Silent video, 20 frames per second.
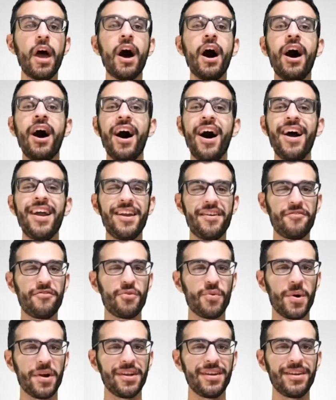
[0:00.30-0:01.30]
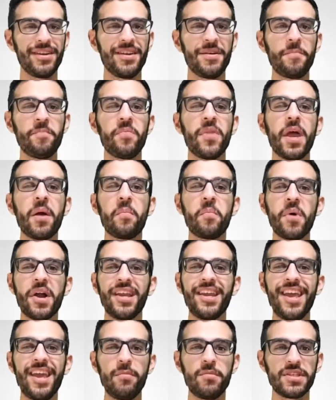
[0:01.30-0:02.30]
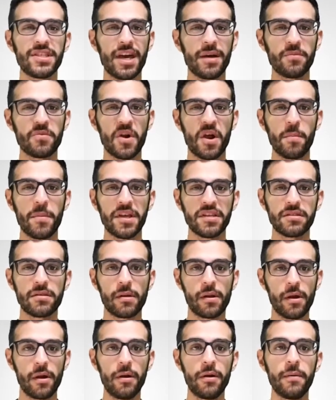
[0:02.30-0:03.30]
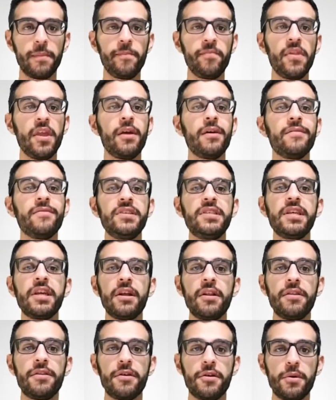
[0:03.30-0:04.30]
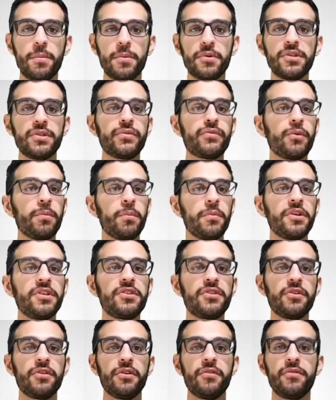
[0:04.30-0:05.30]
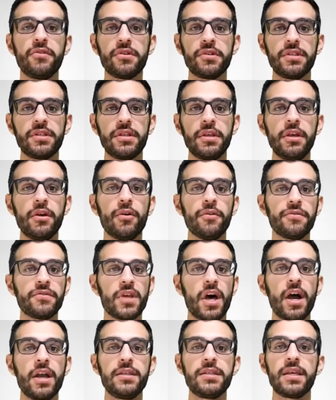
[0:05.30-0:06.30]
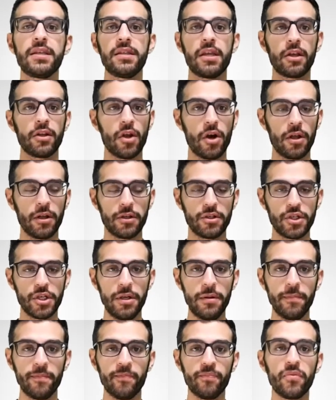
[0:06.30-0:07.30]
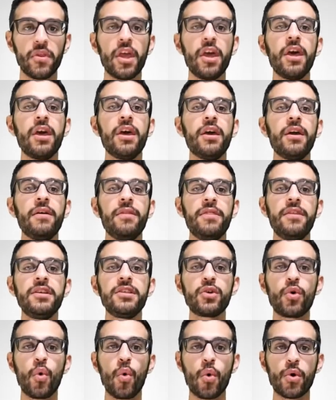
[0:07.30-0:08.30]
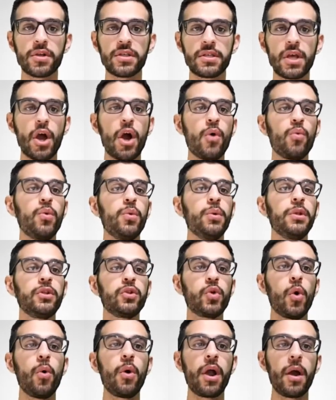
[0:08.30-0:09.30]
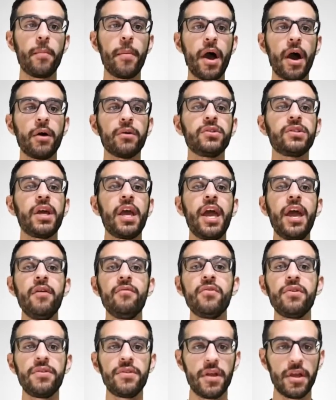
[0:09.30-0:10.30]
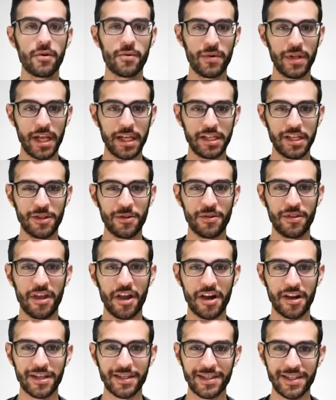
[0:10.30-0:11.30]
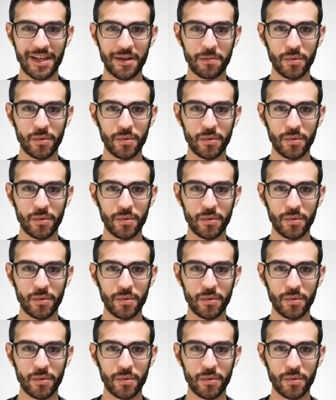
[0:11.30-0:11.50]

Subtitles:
Hi everyone, my name is Abdelrahman Salah, physical therapist from Misr University of Science and Technology. In this course, we will talk about everything related to the IASTM